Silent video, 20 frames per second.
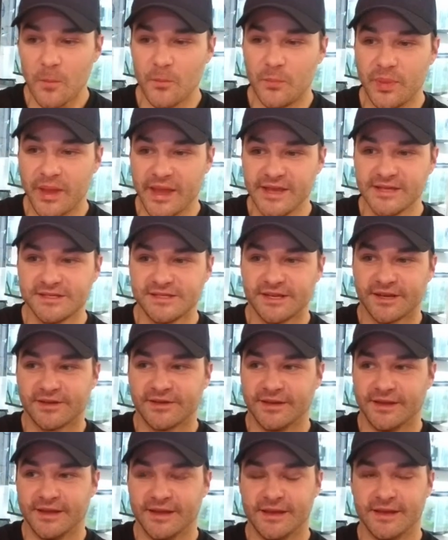
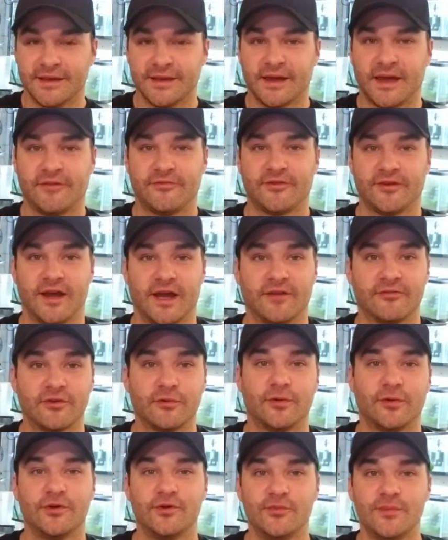basically for
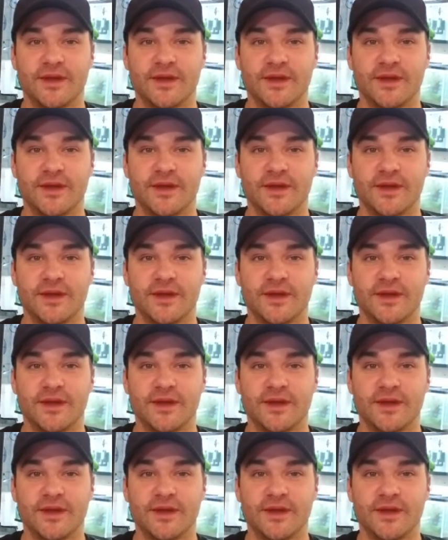everyone who